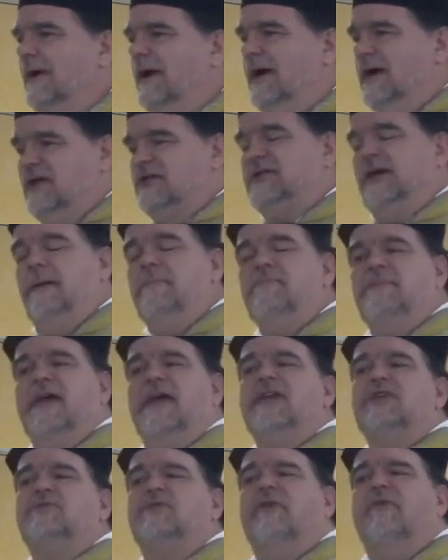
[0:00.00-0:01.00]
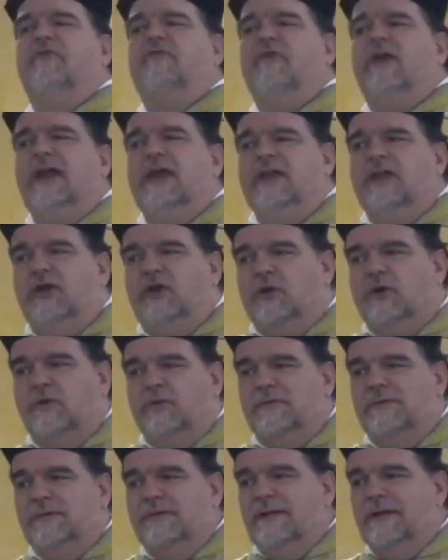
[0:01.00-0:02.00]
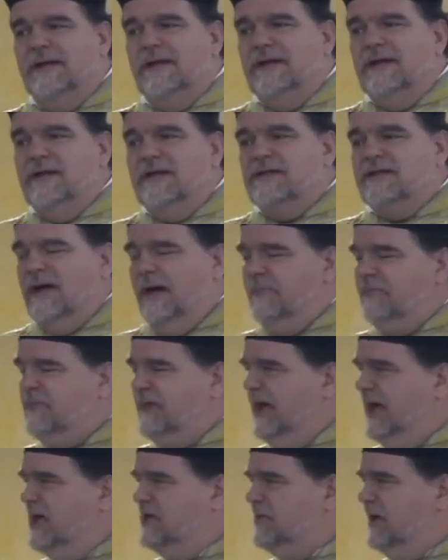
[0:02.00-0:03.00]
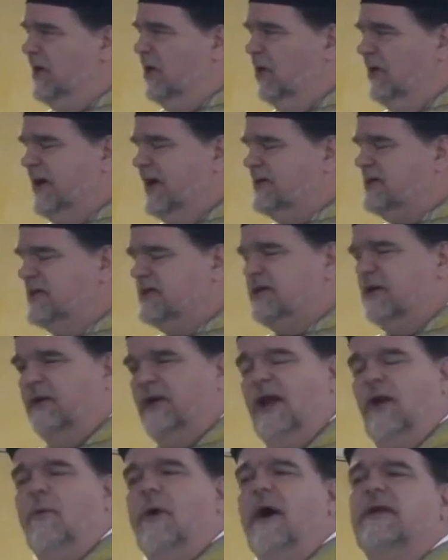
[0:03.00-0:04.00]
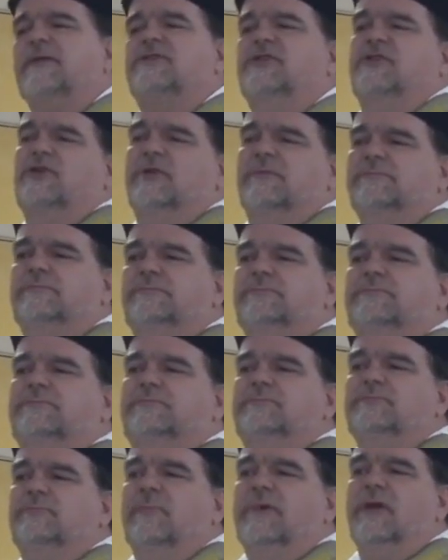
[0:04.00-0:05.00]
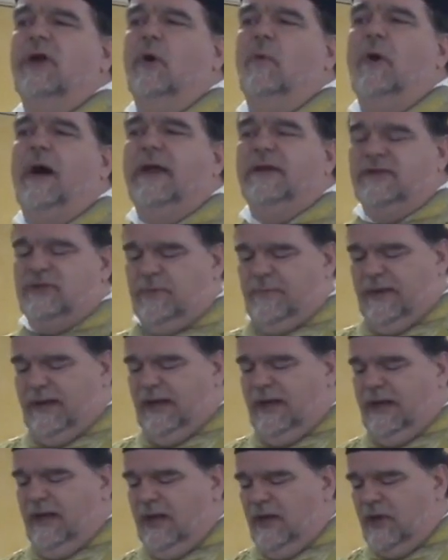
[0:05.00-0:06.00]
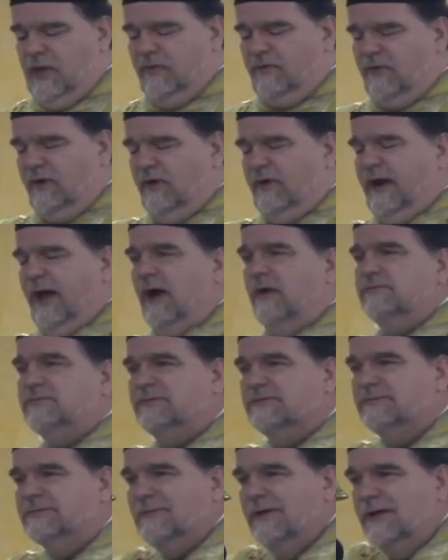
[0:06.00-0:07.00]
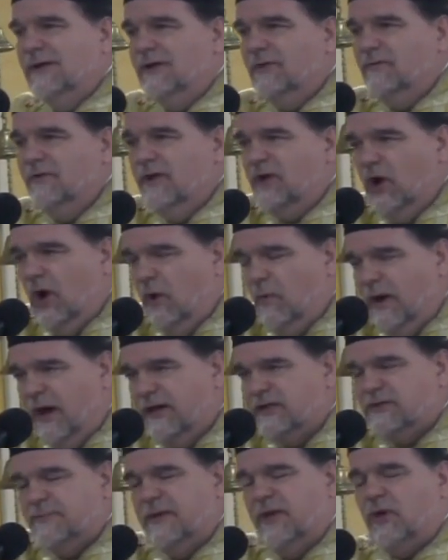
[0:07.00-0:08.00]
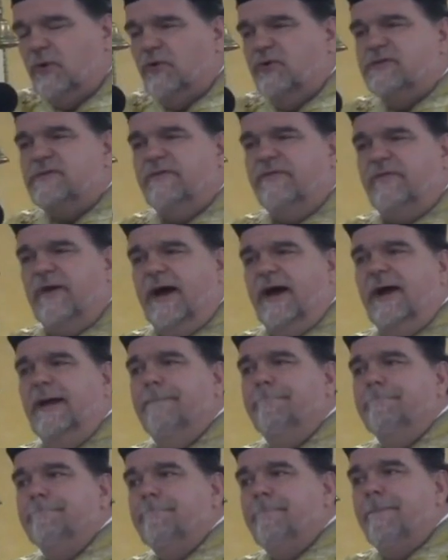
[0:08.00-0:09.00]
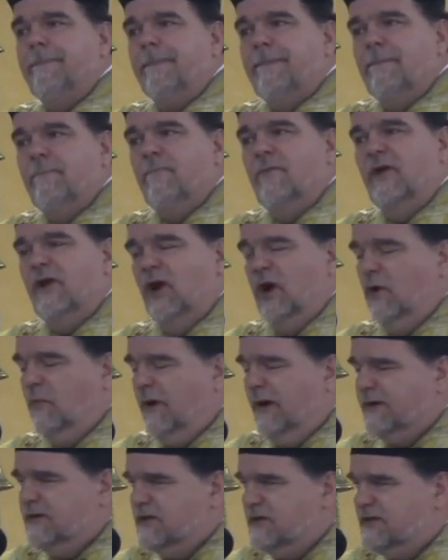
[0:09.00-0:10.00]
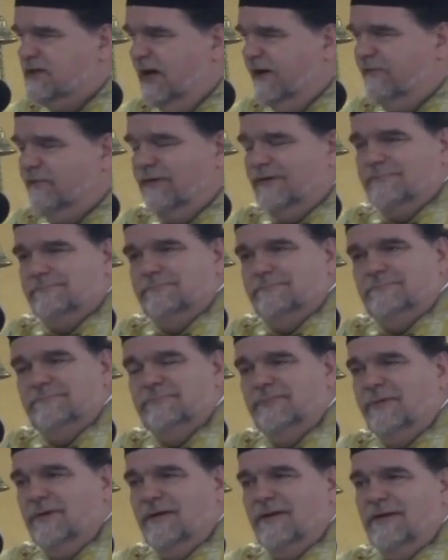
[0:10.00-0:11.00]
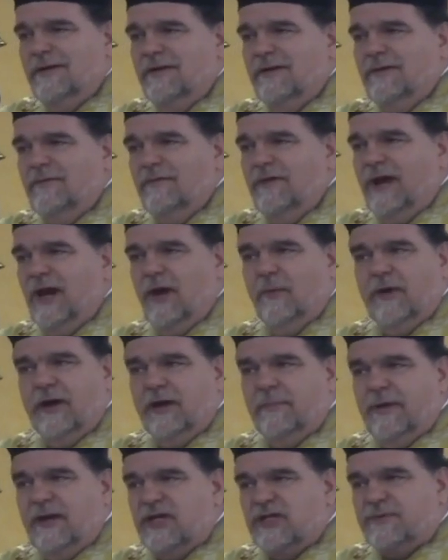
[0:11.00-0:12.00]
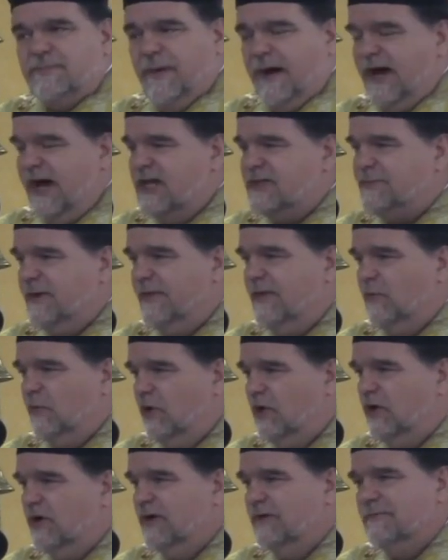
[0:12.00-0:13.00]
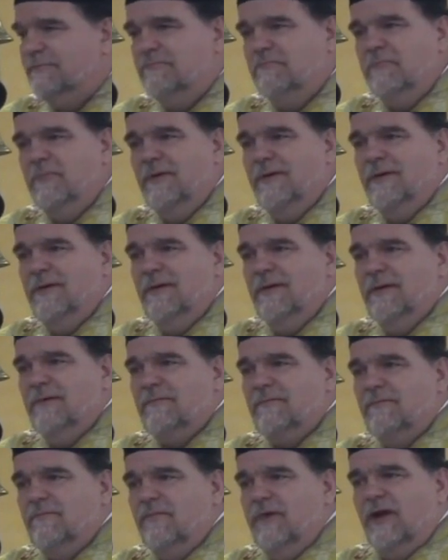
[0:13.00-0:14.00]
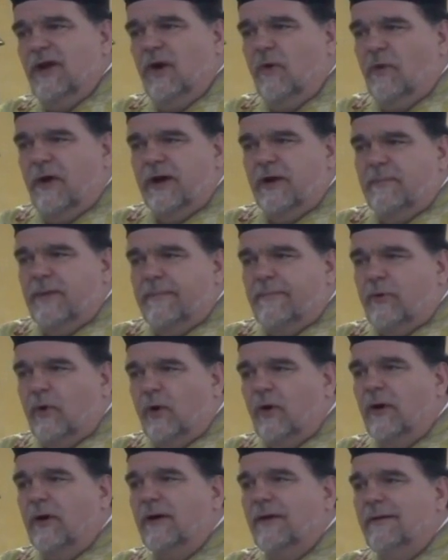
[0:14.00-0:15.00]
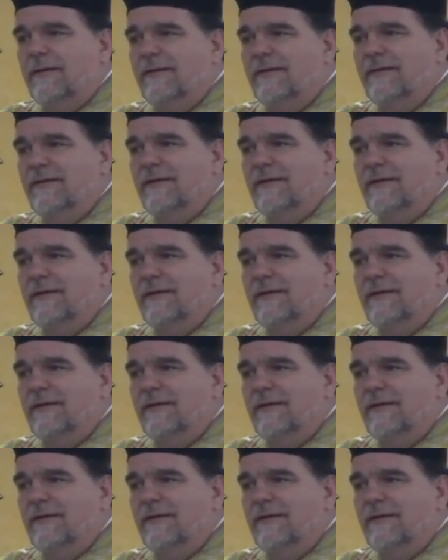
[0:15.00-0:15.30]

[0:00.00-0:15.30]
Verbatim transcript: There are some things we're afraid to do. Some things we don't necessarily want to do. We don't want to be thrown out. We don't want to be crucified. We don't want to suffer. We don't want to be despised by the world. We don't want to be poor.